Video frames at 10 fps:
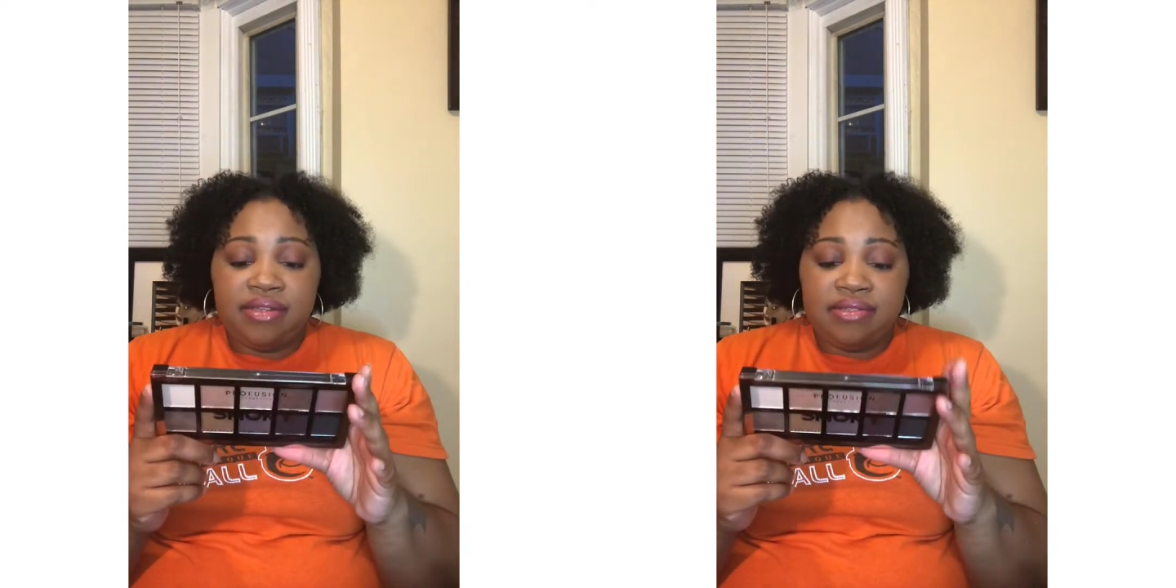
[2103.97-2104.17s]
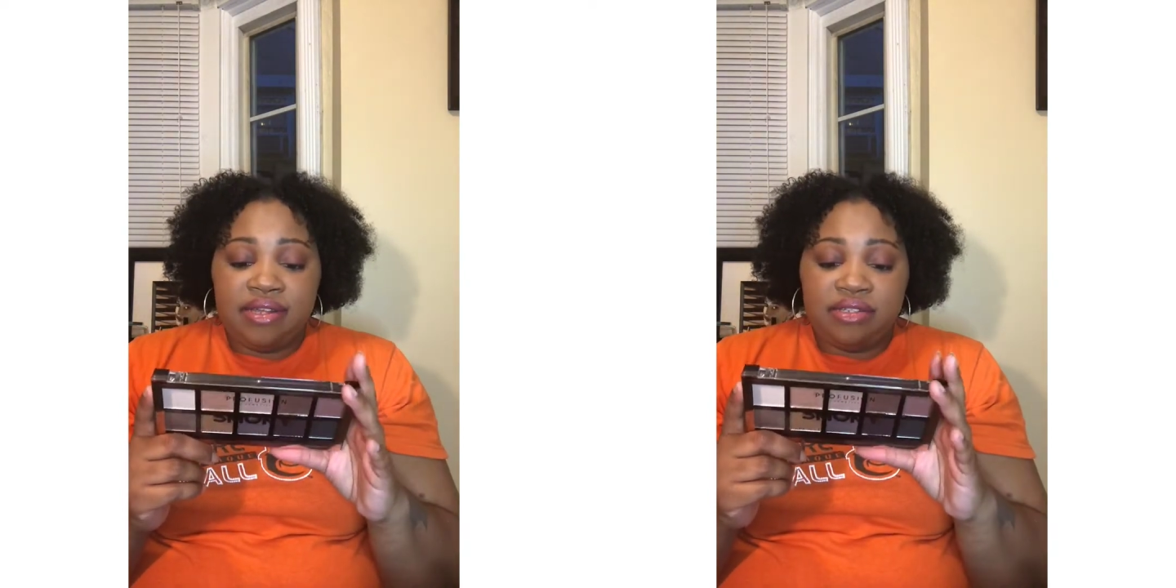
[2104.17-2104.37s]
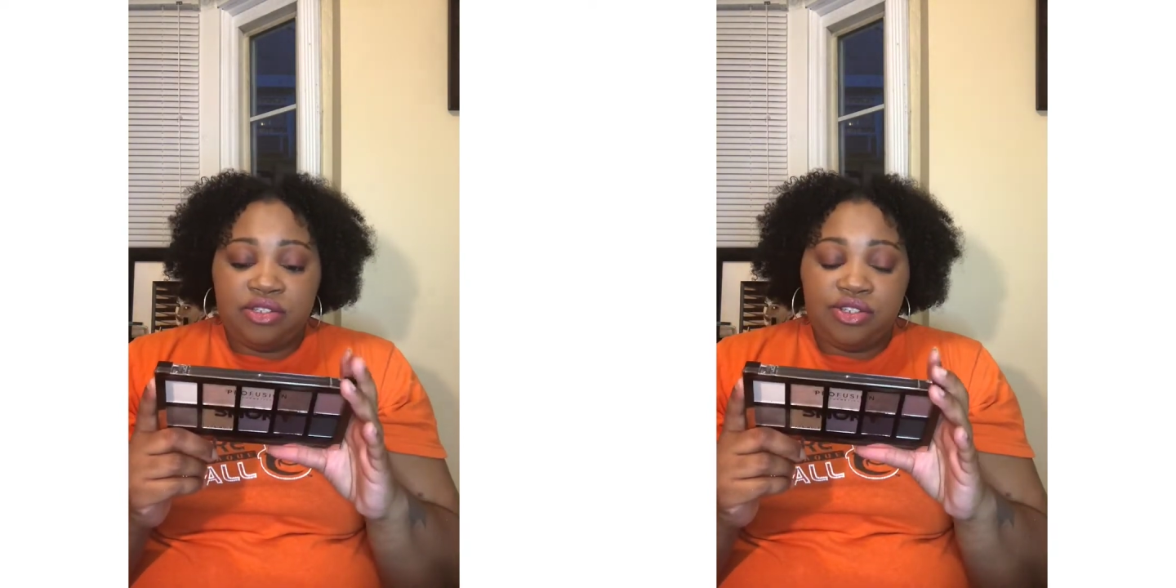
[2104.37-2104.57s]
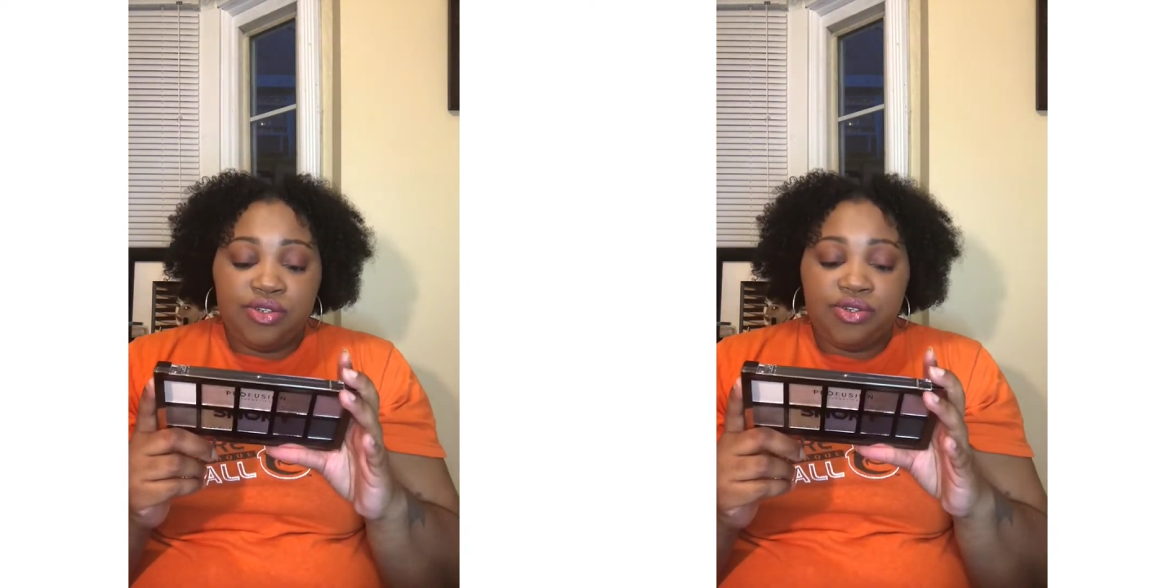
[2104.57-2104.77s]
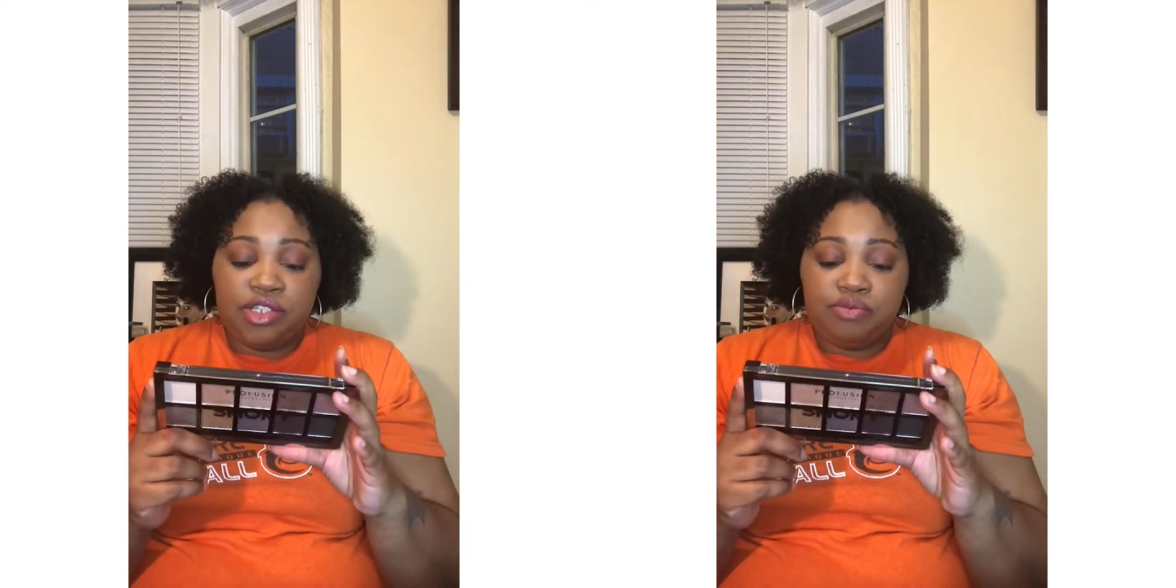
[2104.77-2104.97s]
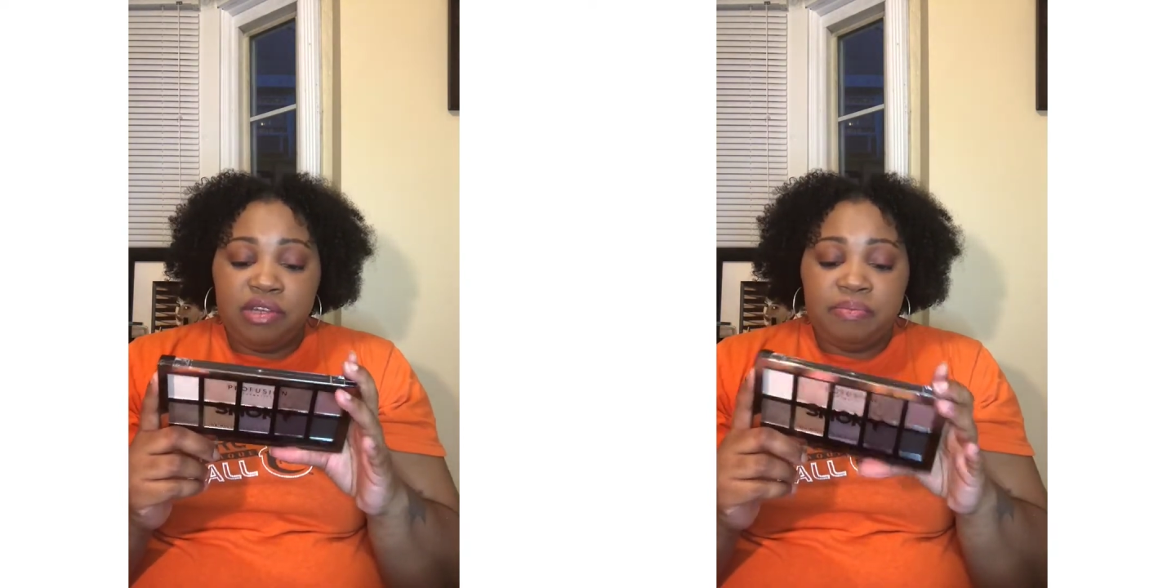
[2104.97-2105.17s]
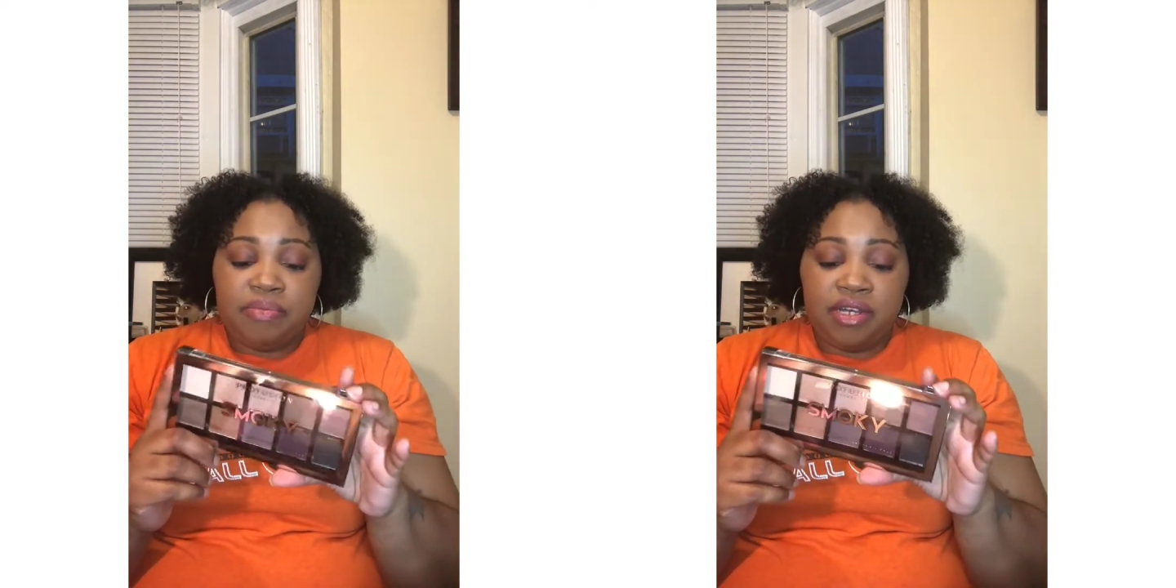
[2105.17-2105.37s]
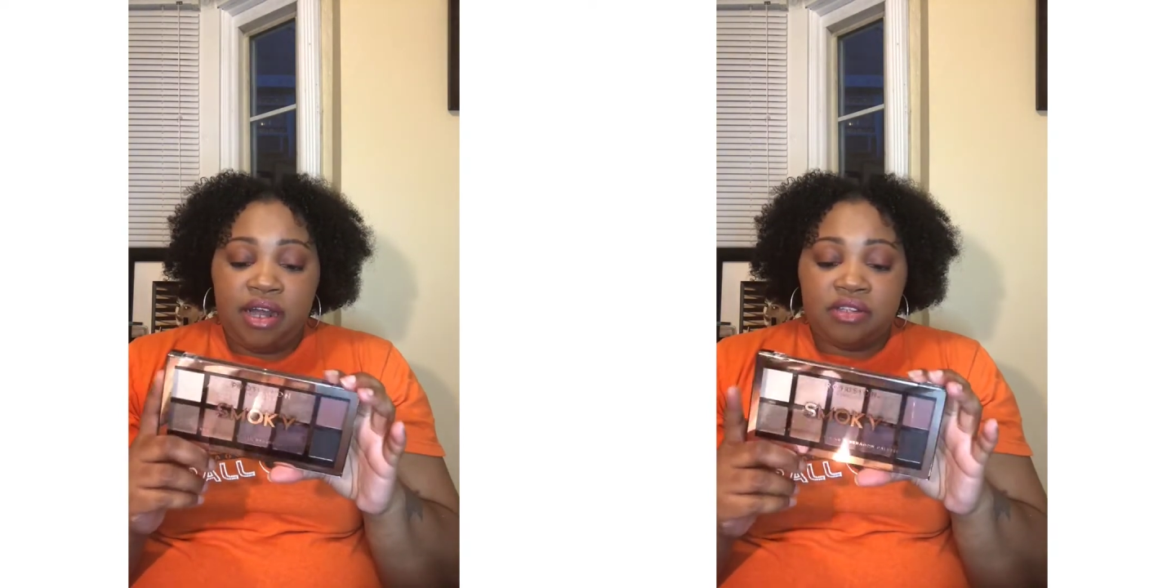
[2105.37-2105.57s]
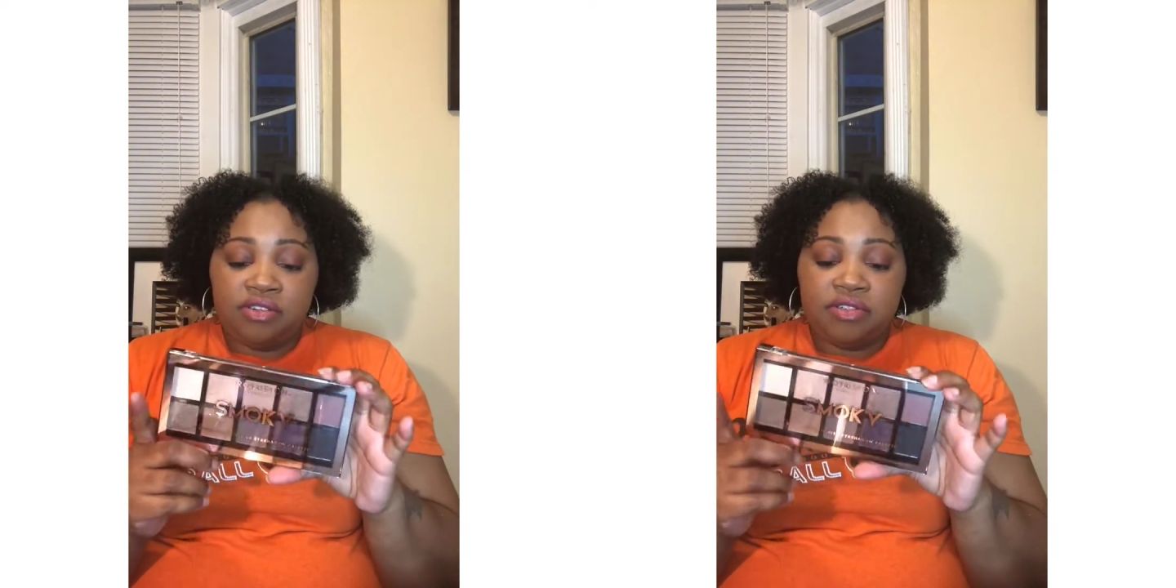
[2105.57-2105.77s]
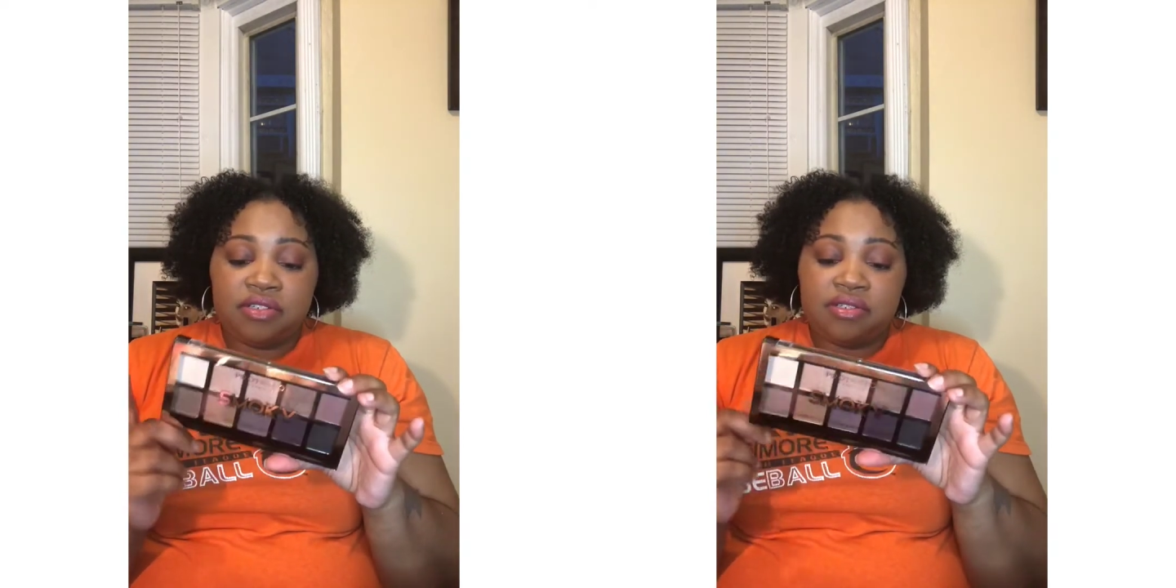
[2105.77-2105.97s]
it says to sweep the
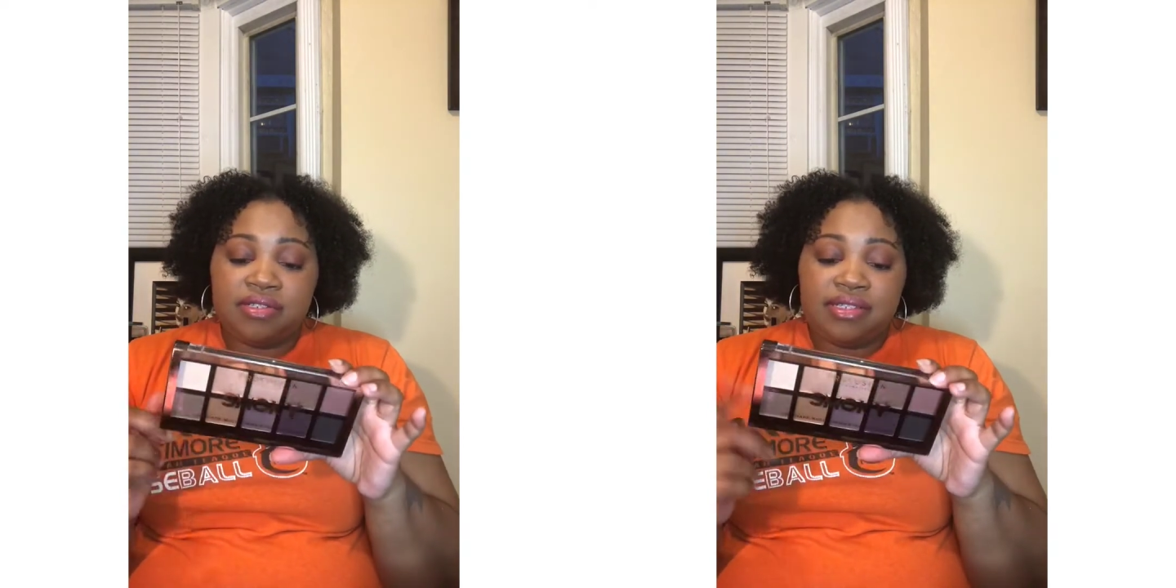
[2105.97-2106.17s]
colors